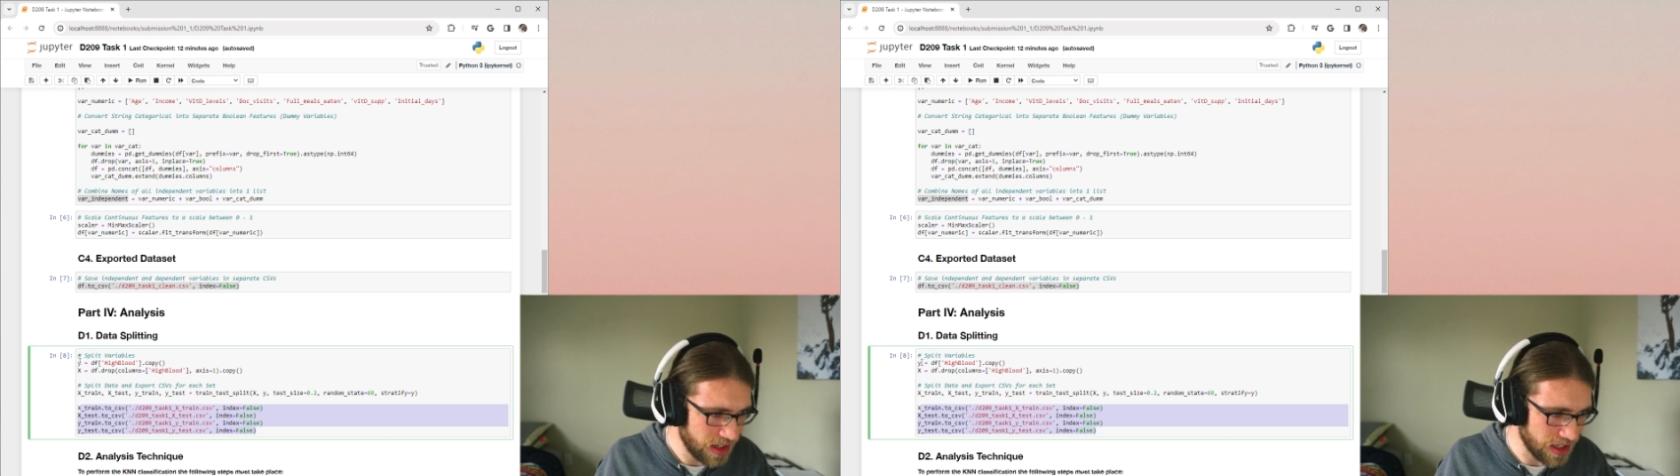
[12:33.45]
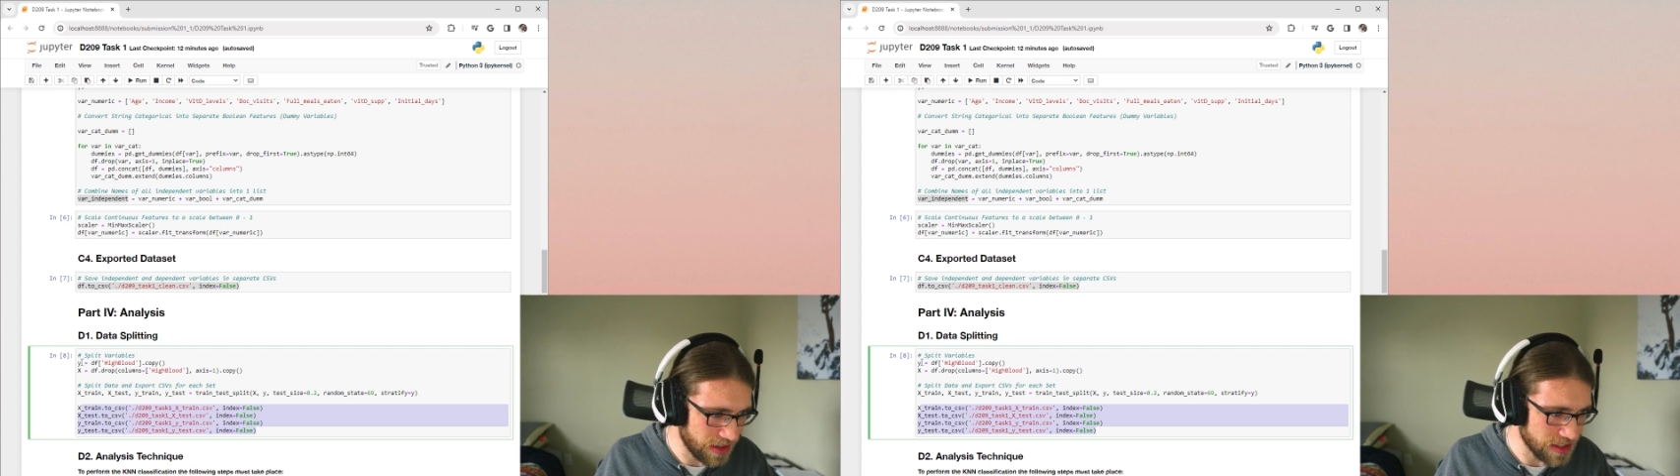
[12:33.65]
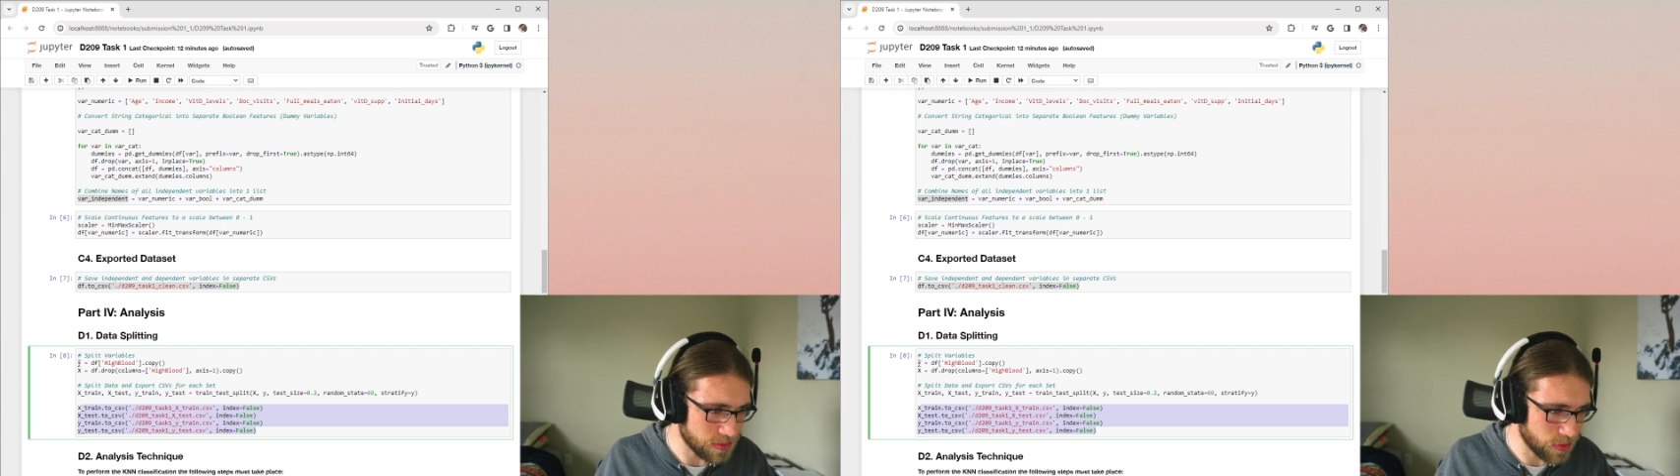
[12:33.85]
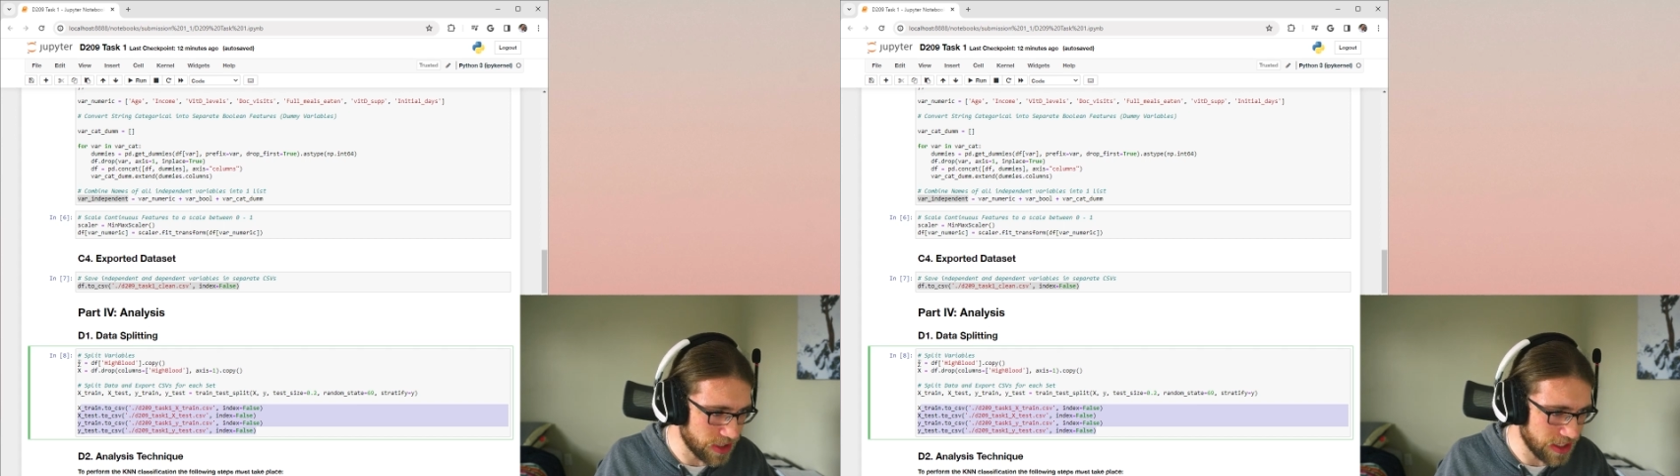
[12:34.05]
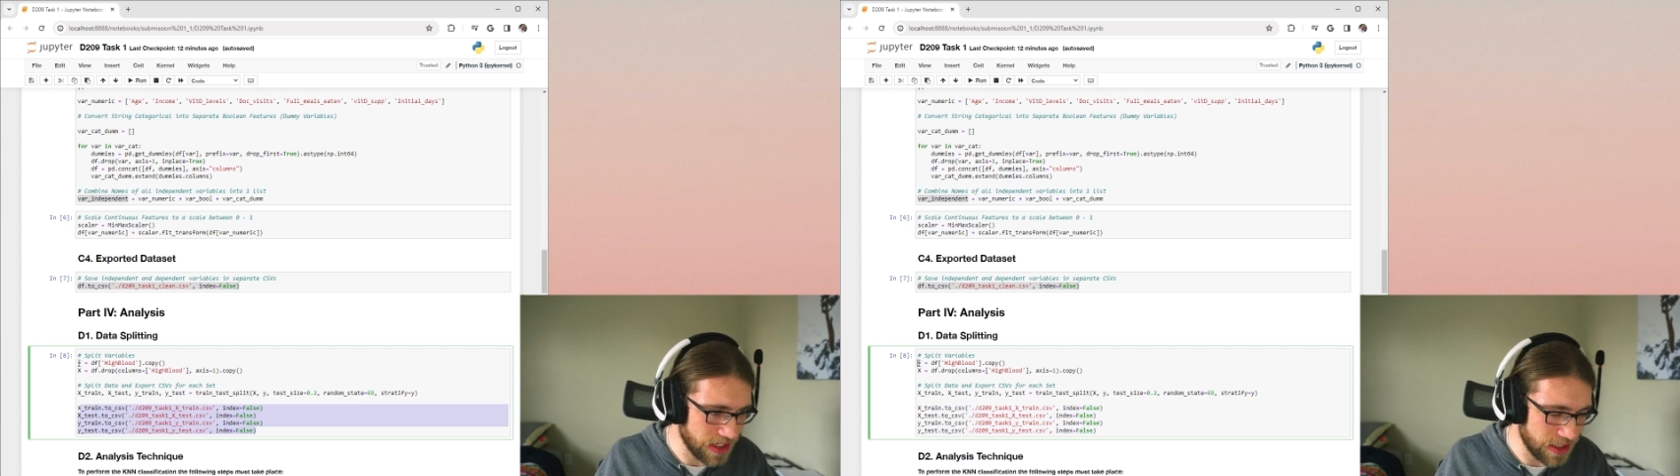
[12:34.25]
that's what
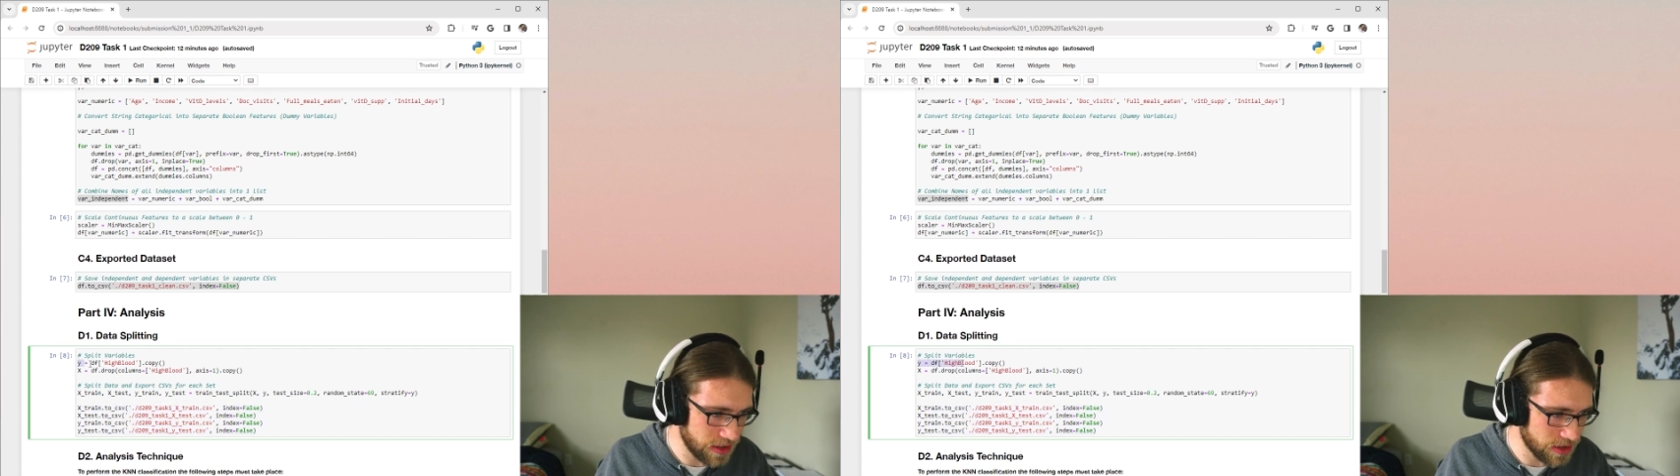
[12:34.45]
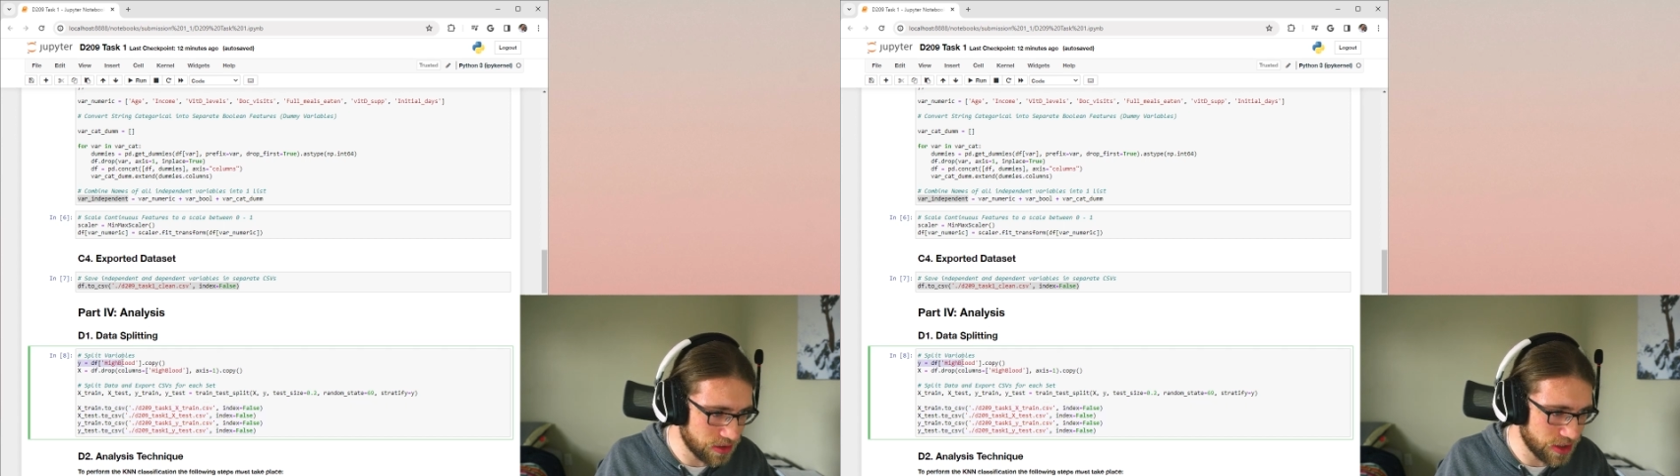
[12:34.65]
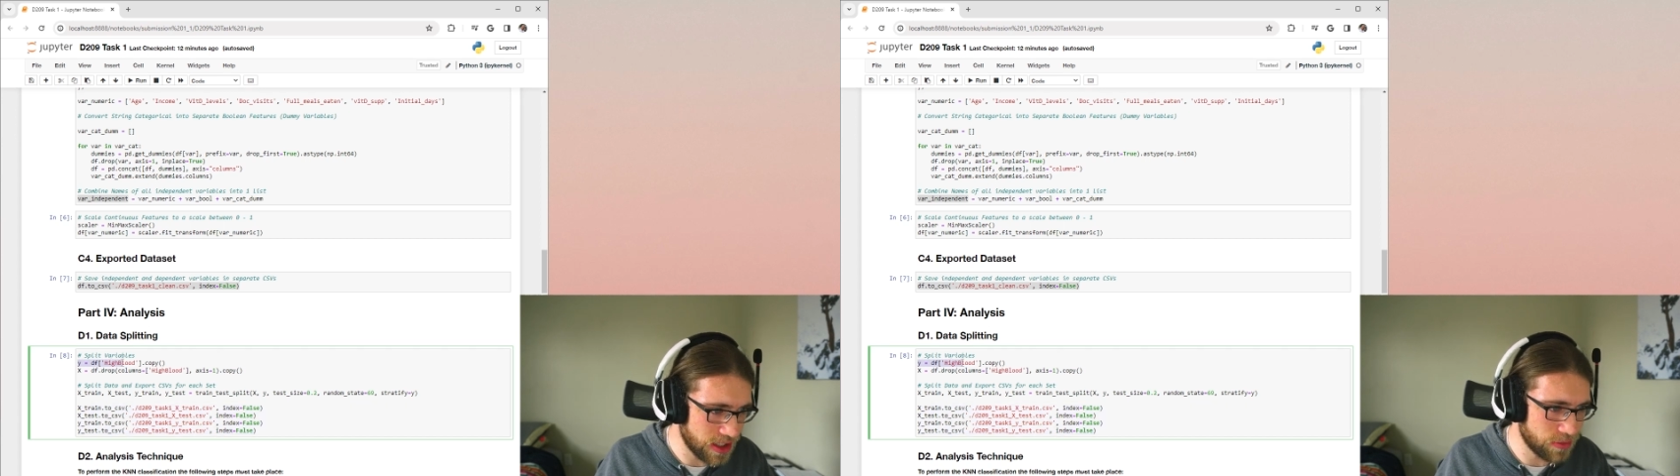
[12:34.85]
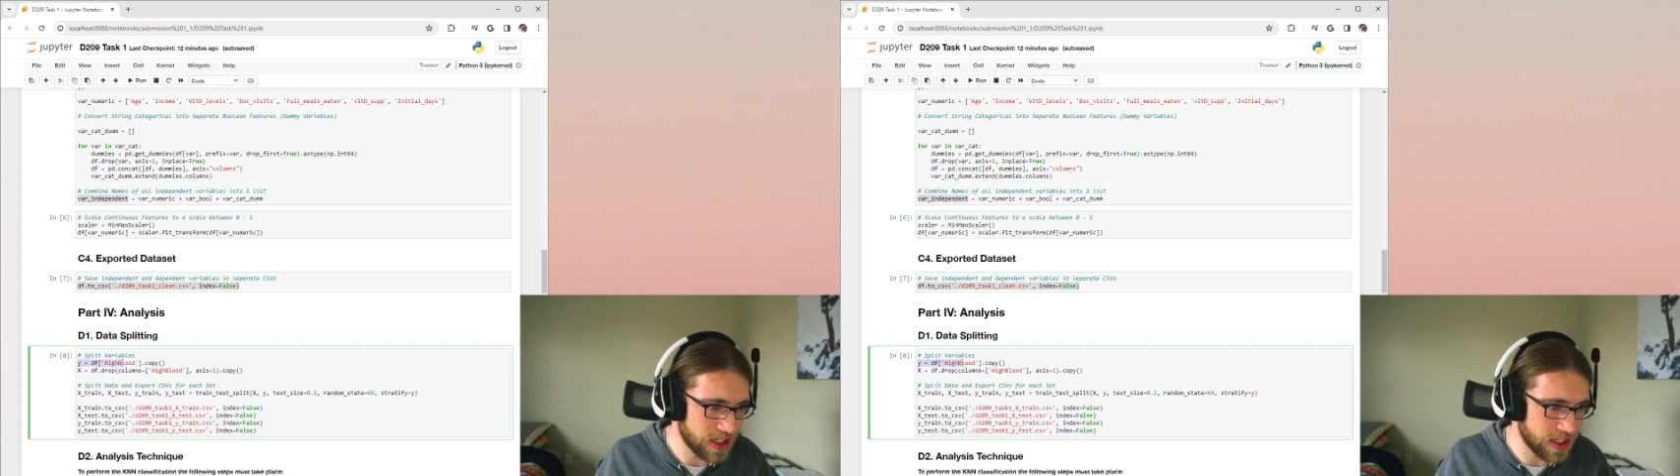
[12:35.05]
we got here going on.